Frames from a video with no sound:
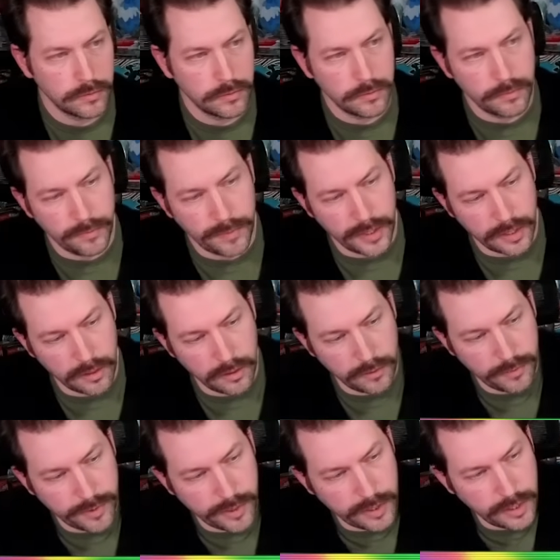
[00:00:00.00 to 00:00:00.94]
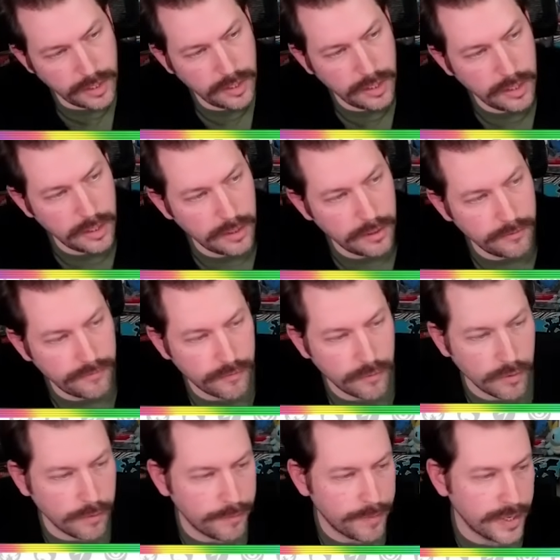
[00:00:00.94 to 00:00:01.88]
Mega Lopunny
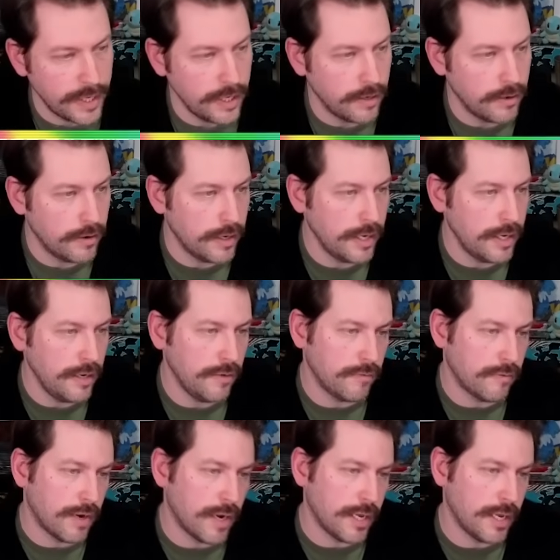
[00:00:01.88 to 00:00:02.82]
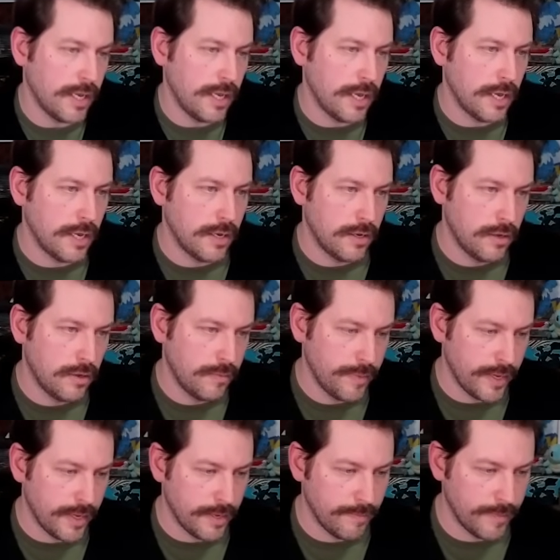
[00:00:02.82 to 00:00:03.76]
for Baniri, Rocky
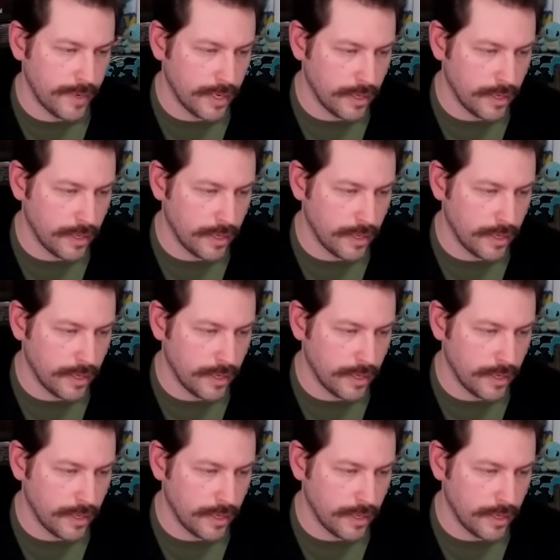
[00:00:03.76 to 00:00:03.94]
Helm, and Mega